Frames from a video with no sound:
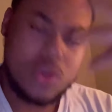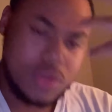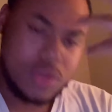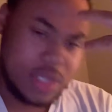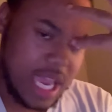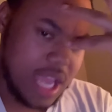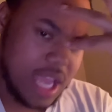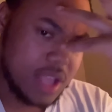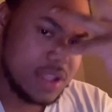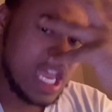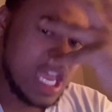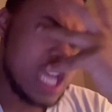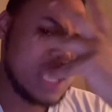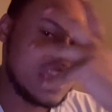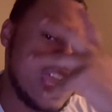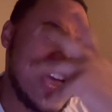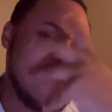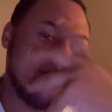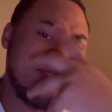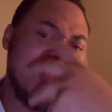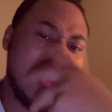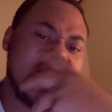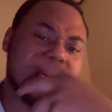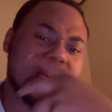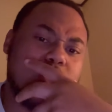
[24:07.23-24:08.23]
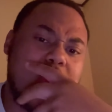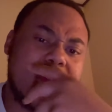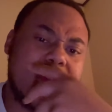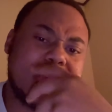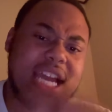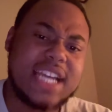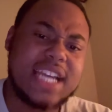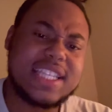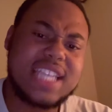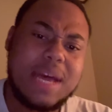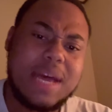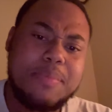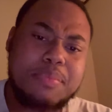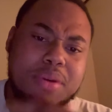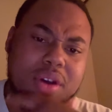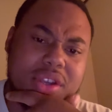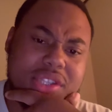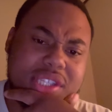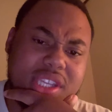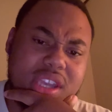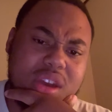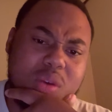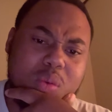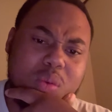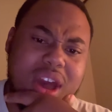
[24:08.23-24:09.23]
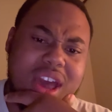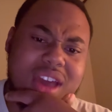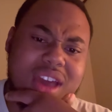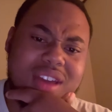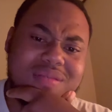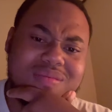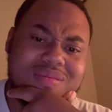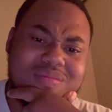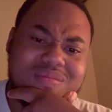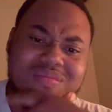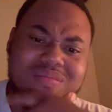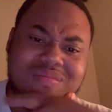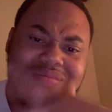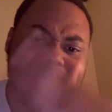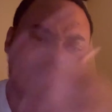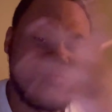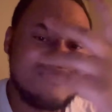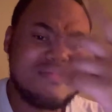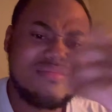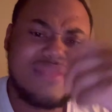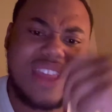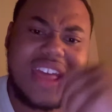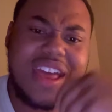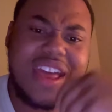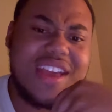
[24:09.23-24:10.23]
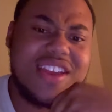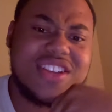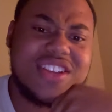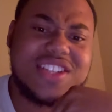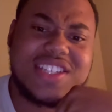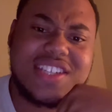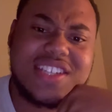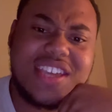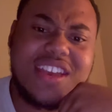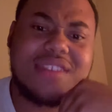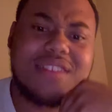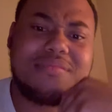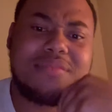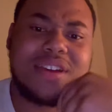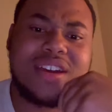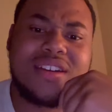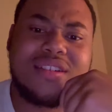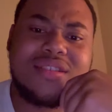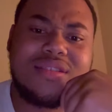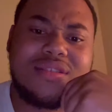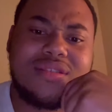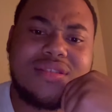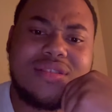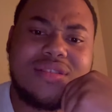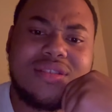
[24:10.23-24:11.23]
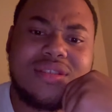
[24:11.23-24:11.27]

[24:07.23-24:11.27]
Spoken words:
take that face away, take that pussy away, they ain't shit, man.